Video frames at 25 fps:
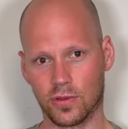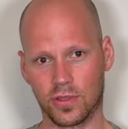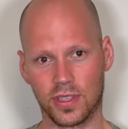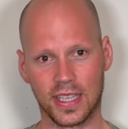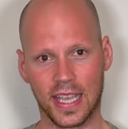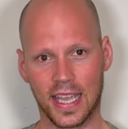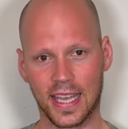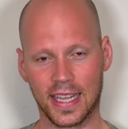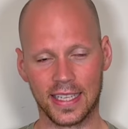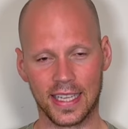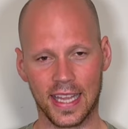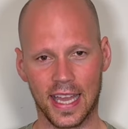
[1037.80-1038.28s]

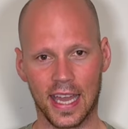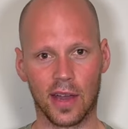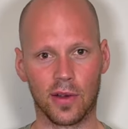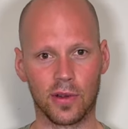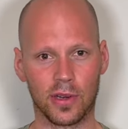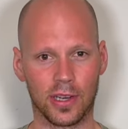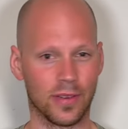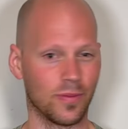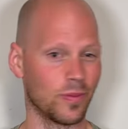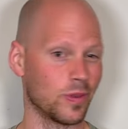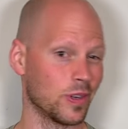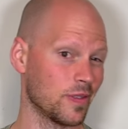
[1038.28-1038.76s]
sand
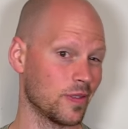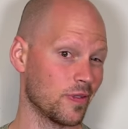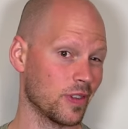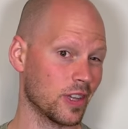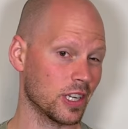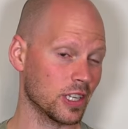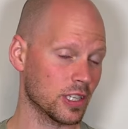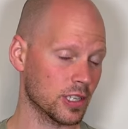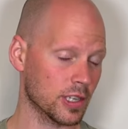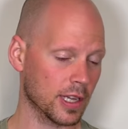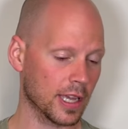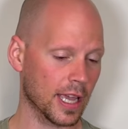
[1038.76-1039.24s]
down and
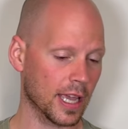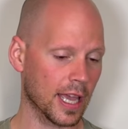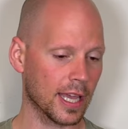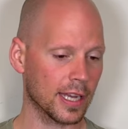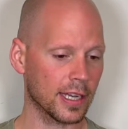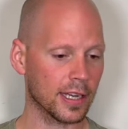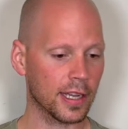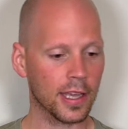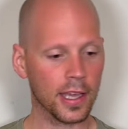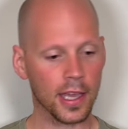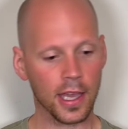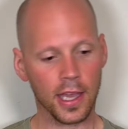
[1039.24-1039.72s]
refinish
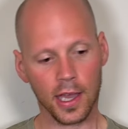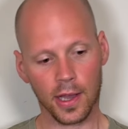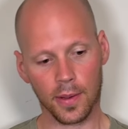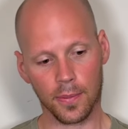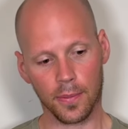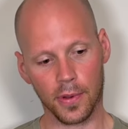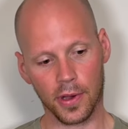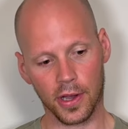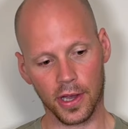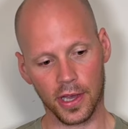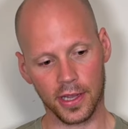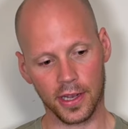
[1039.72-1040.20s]
again,
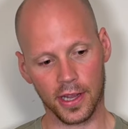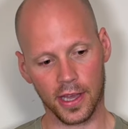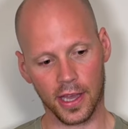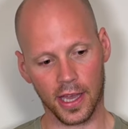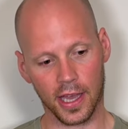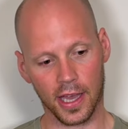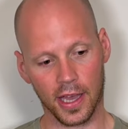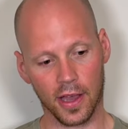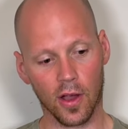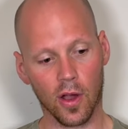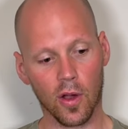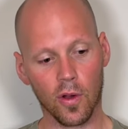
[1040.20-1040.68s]
but
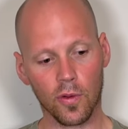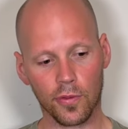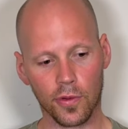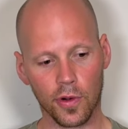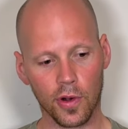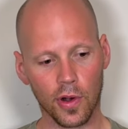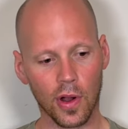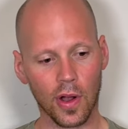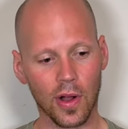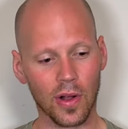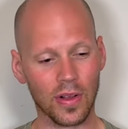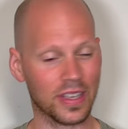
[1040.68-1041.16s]

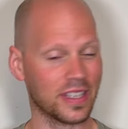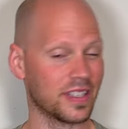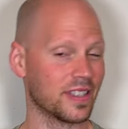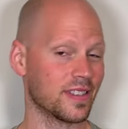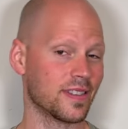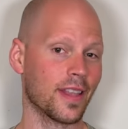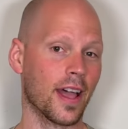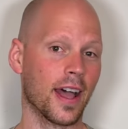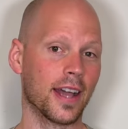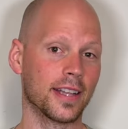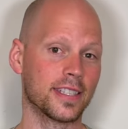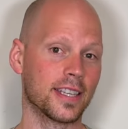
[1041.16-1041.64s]
overall, it's
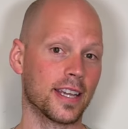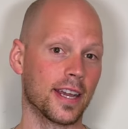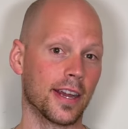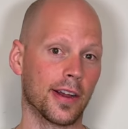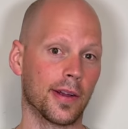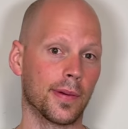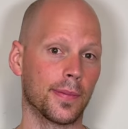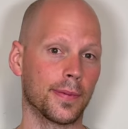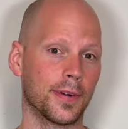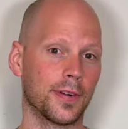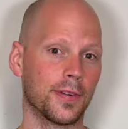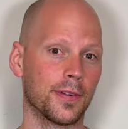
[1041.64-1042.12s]
not
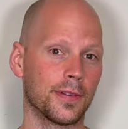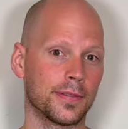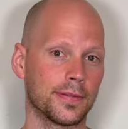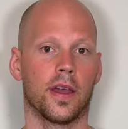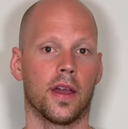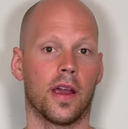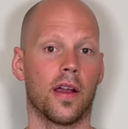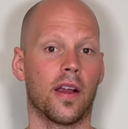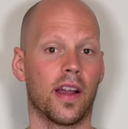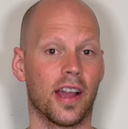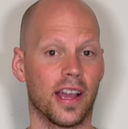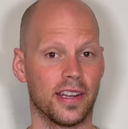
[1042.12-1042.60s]
terrible.
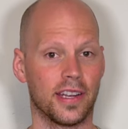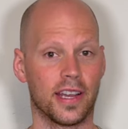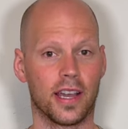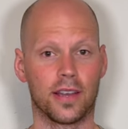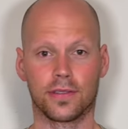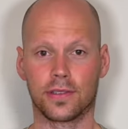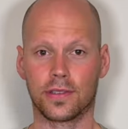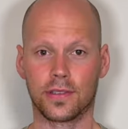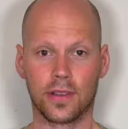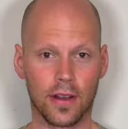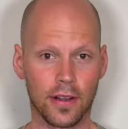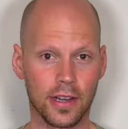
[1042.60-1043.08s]
All right, now
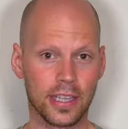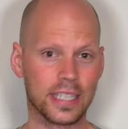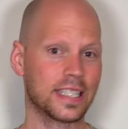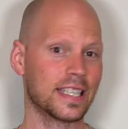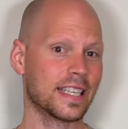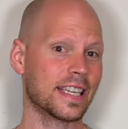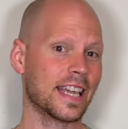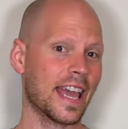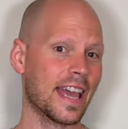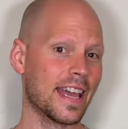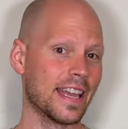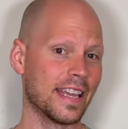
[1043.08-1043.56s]
starting to
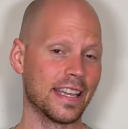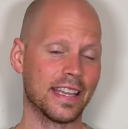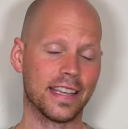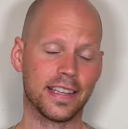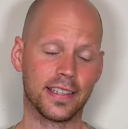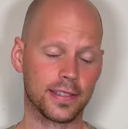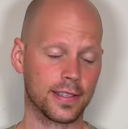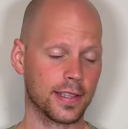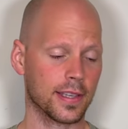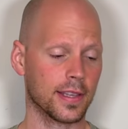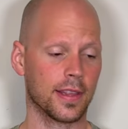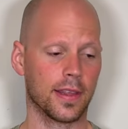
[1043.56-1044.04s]
get
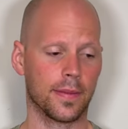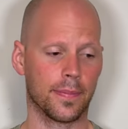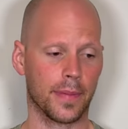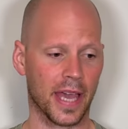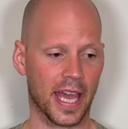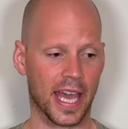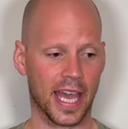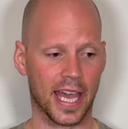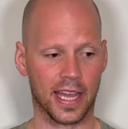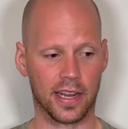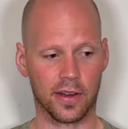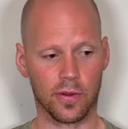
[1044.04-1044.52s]
into the
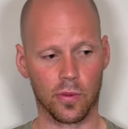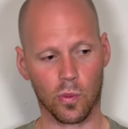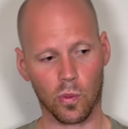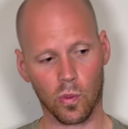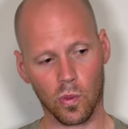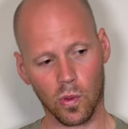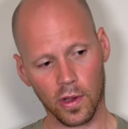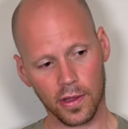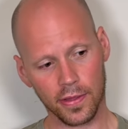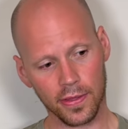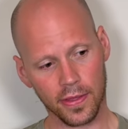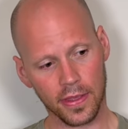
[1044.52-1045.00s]
bad,
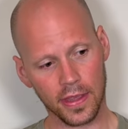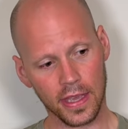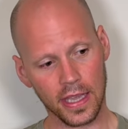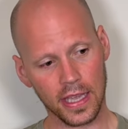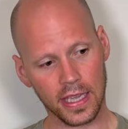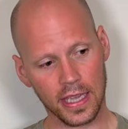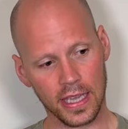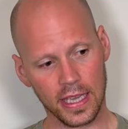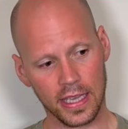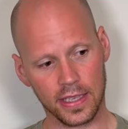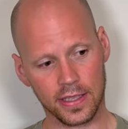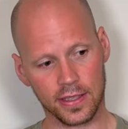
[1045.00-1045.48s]
one
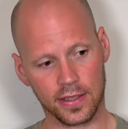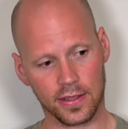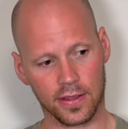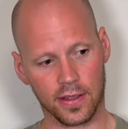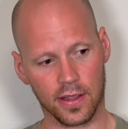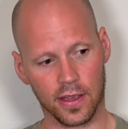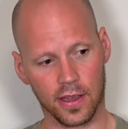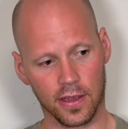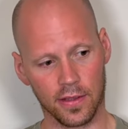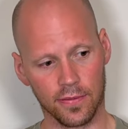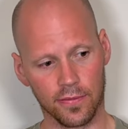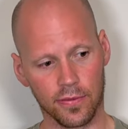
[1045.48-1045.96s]
thing is
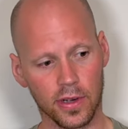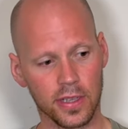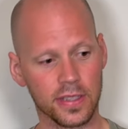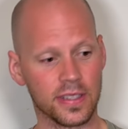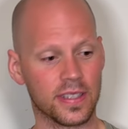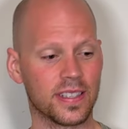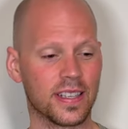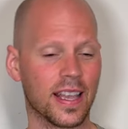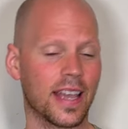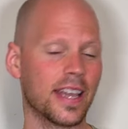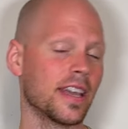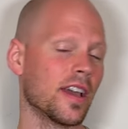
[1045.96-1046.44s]
the front
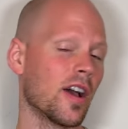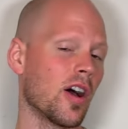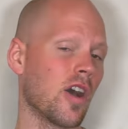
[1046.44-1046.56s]
sight